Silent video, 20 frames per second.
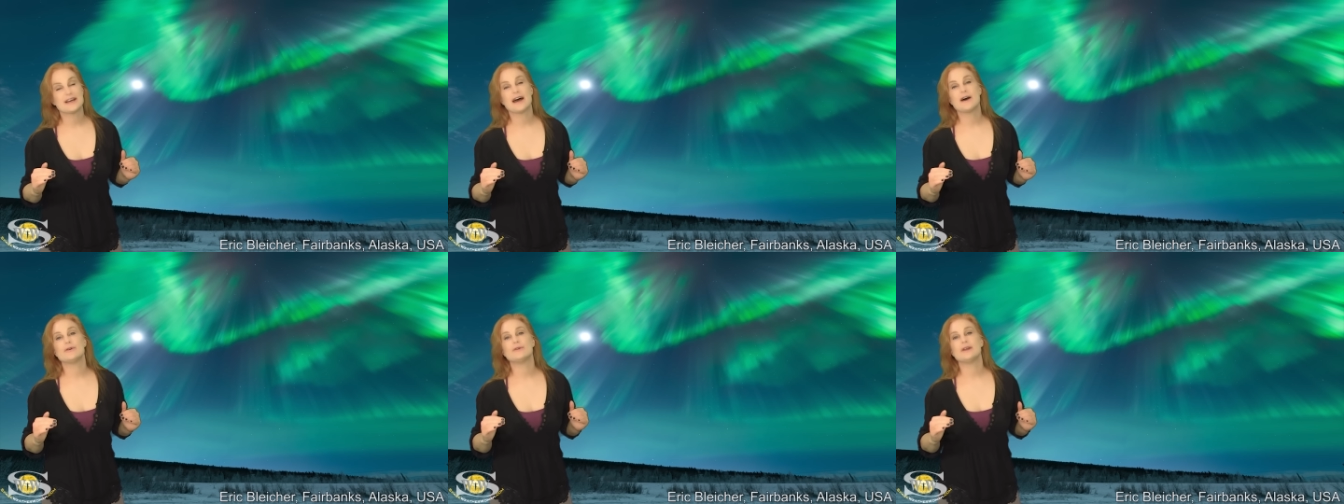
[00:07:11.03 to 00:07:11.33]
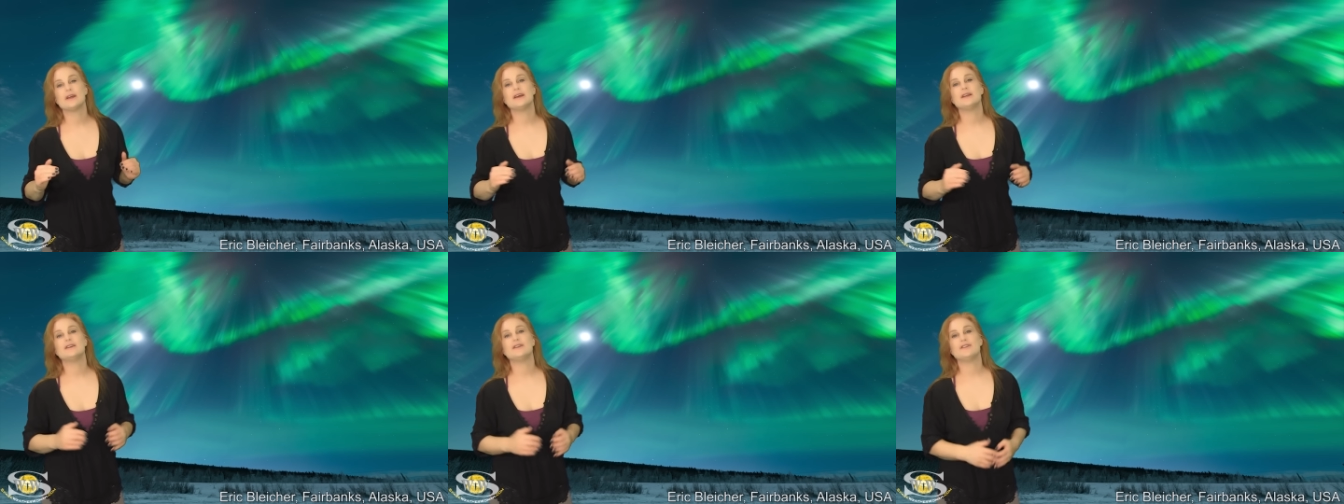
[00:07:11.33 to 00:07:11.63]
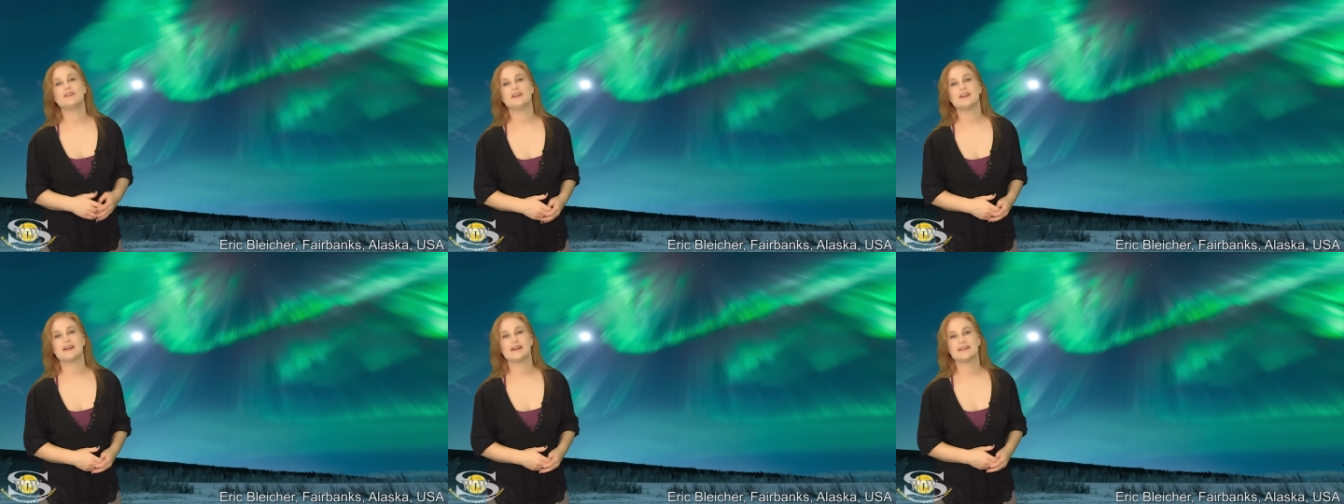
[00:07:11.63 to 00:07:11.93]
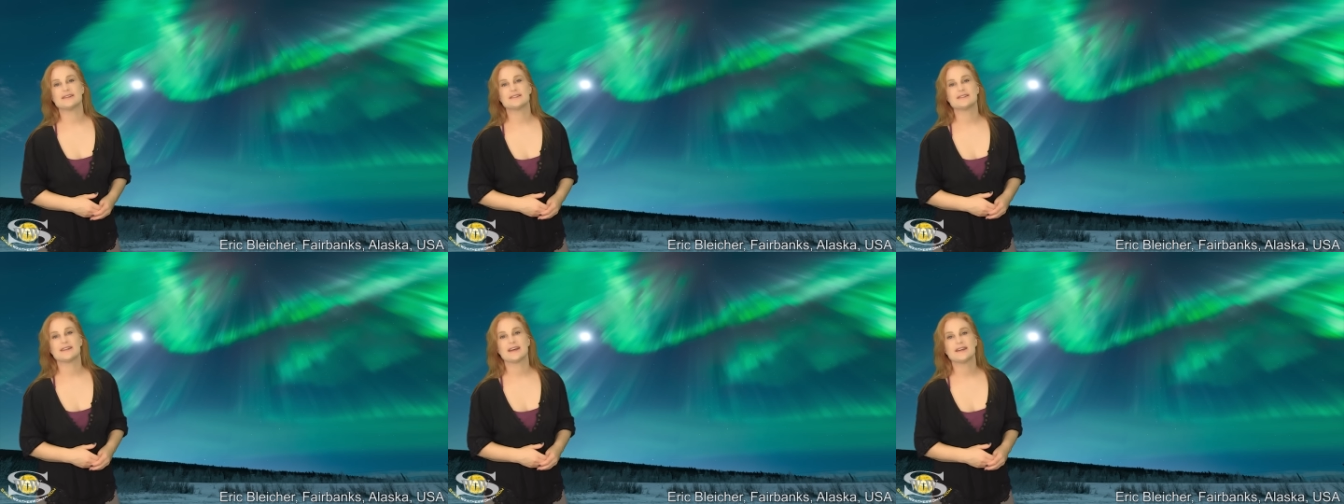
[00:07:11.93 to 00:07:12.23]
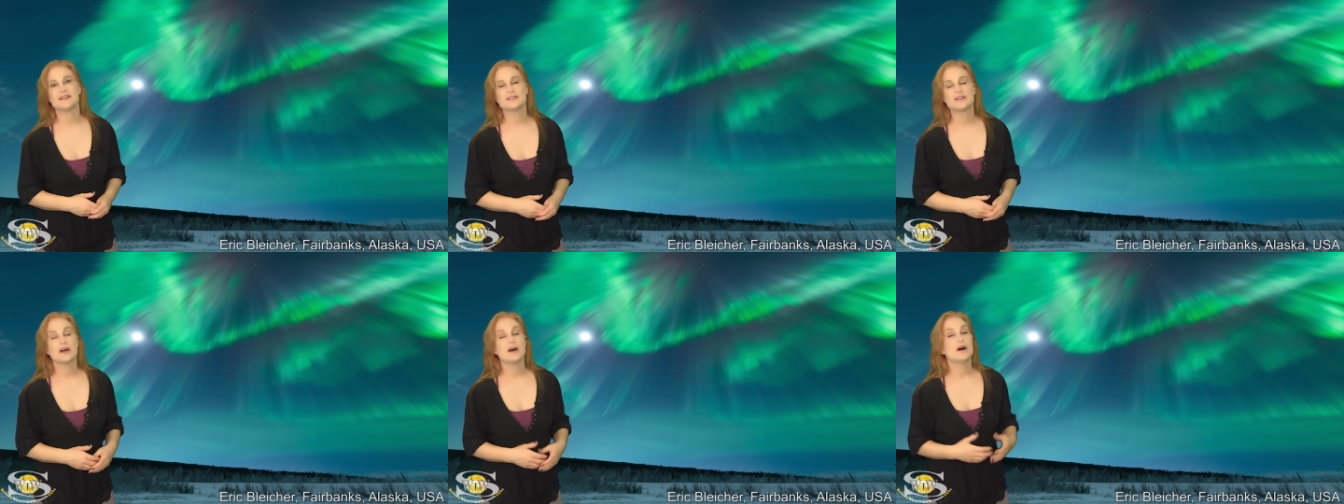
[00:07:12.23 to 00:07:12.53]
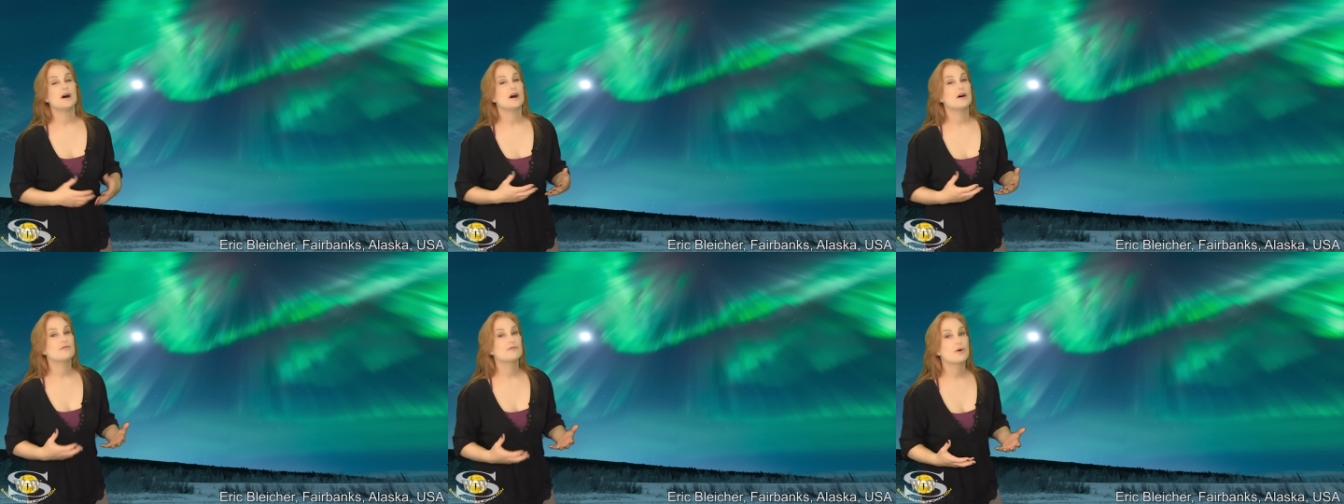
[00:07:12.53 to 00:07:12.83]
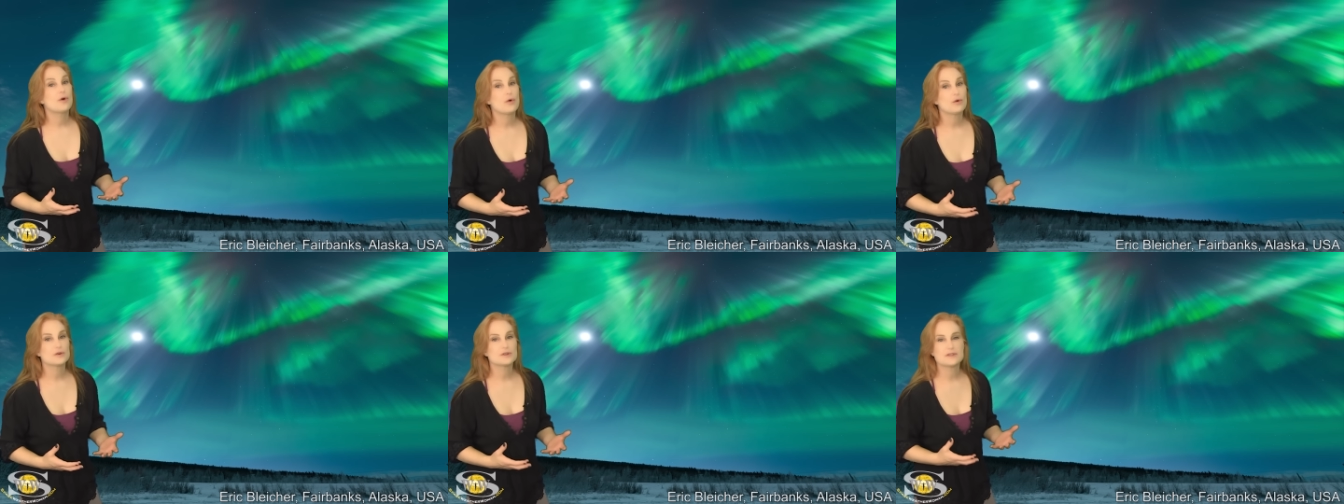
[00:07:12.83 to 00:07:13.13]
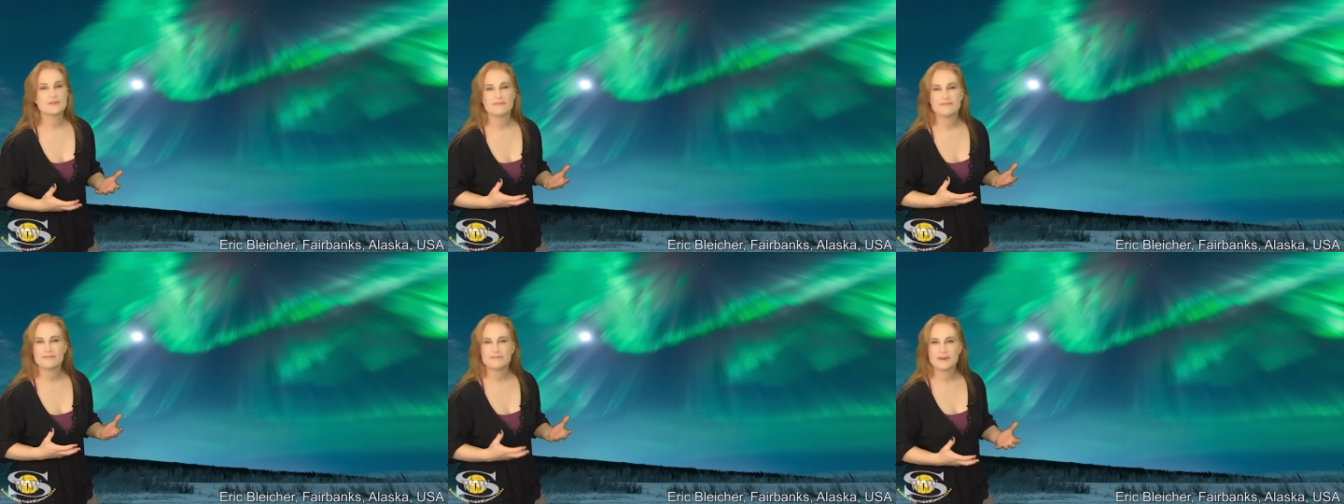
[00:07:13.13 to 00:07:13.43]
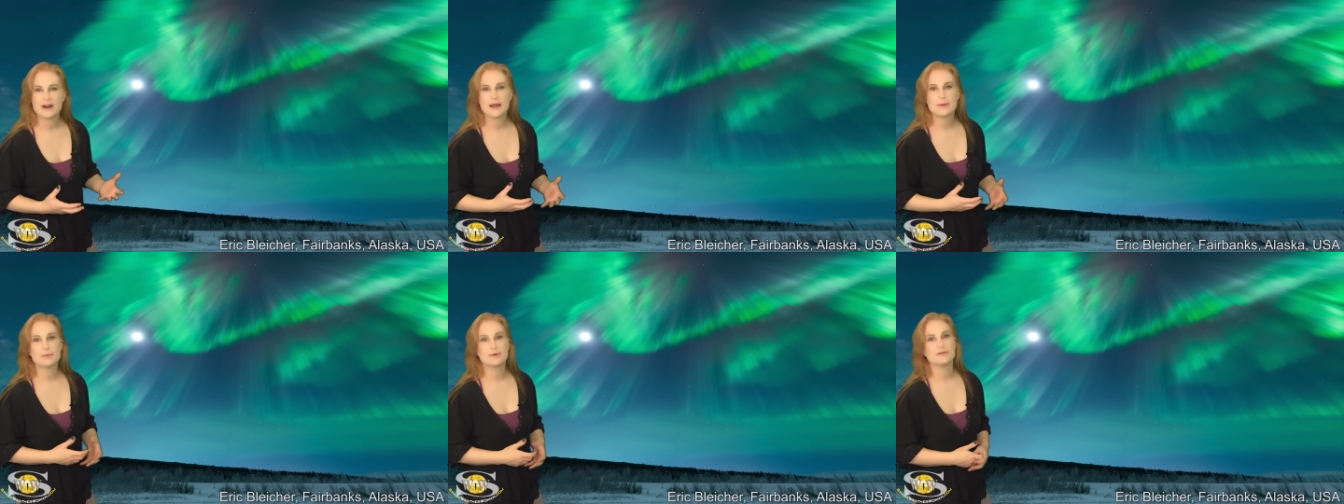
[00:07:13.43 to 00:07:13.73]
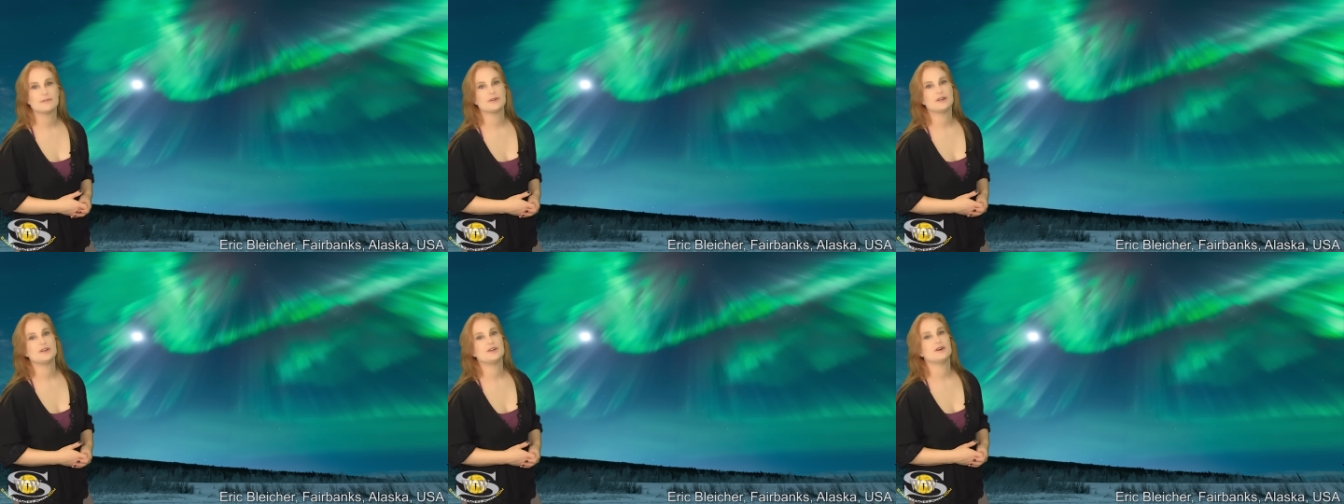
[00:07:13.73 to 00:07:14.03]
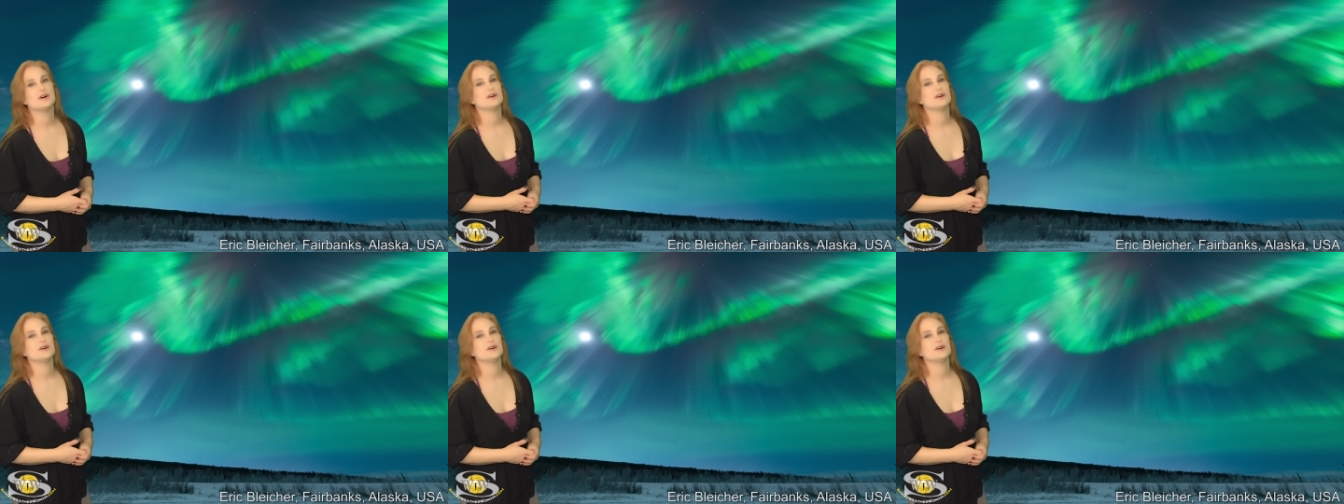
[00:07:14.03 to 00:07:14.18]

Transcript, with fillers: down into the United States, of course, vibrant